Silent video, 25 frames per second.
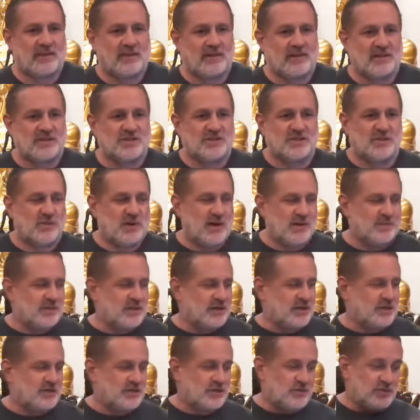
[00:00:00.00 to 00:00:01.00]
And so what I'm
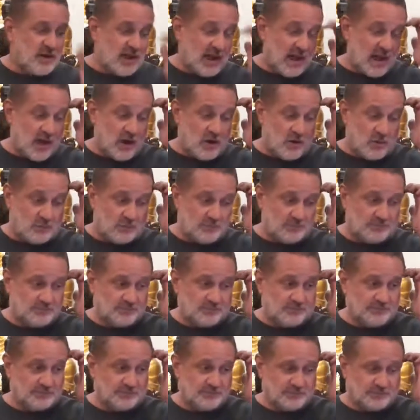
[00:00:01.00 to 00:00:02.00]
going to do now
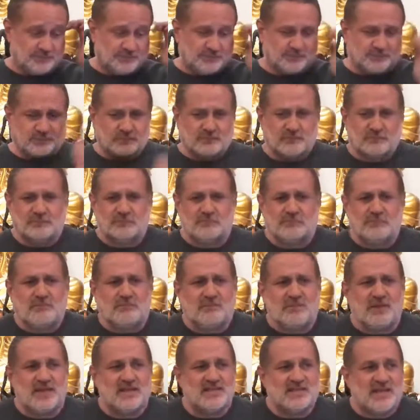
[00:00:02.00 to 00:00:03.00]

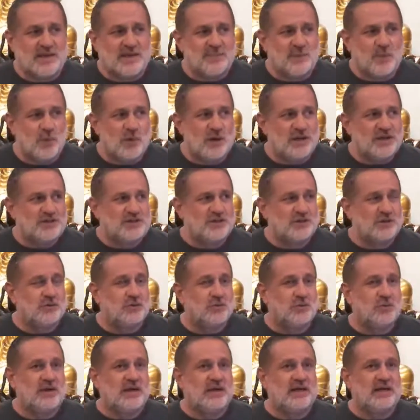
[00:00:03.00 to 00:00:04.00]
is I'm going to
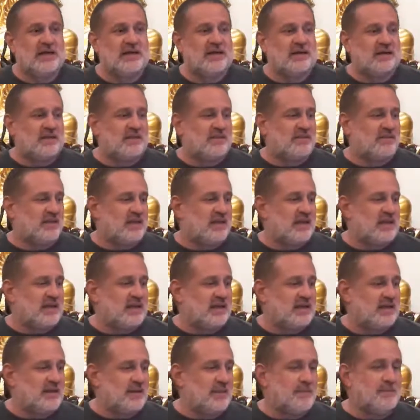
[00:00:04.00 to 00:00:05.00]
read
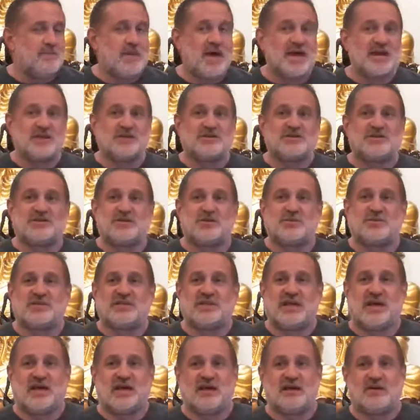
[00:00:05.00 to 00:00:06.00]
the Metta
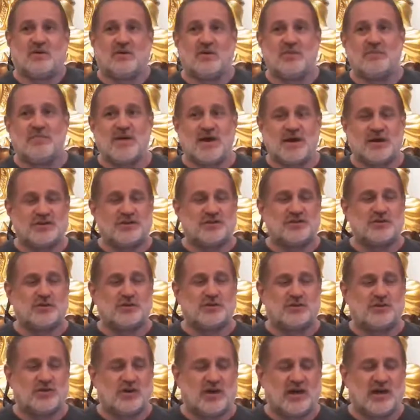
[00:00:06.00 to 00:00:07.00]
Sutta or Metta
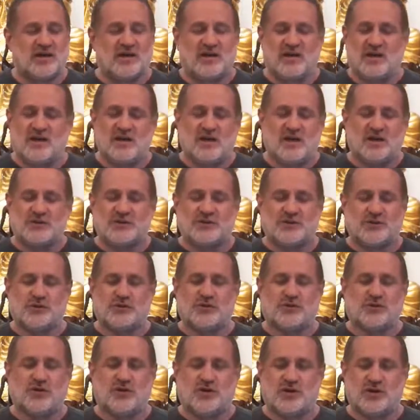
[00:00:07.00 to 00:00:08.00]
Sutra. A
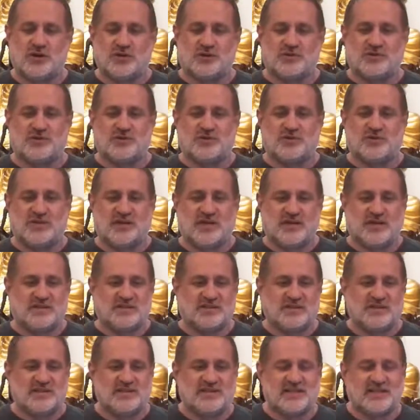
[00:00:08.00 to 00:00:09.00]
sutra or a sutta is
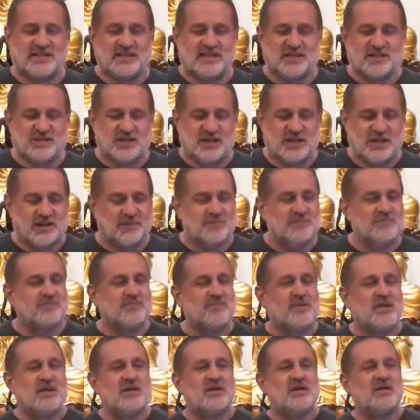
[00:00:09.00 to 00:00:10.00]
just a teaching.
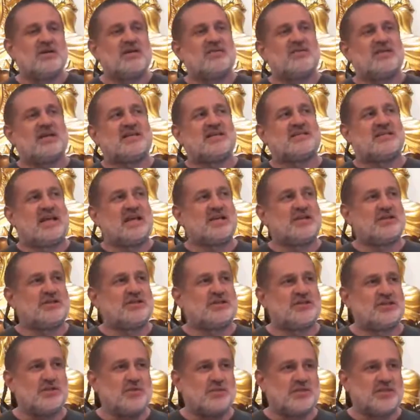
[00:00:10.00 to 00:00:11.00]
They say
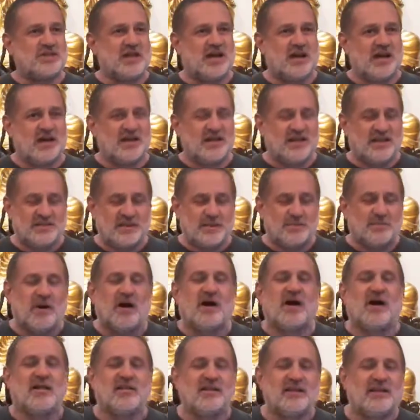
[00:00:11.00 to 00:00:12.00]
sutta in the
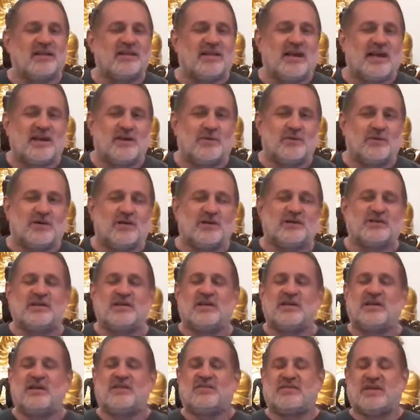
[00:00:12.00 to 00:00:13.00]
Pali language.
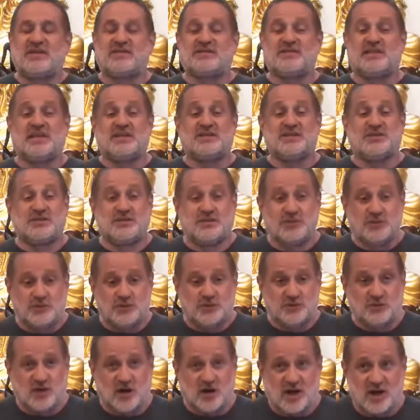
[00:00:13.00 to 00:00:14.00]
They say
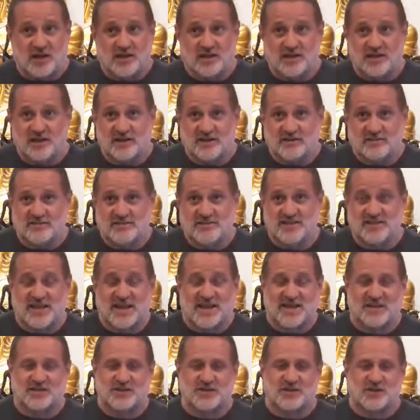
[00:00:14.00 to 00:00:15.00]
sutra in
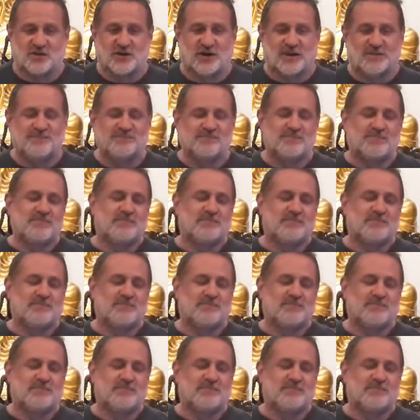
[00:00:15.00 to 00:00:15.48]
Sanskrit.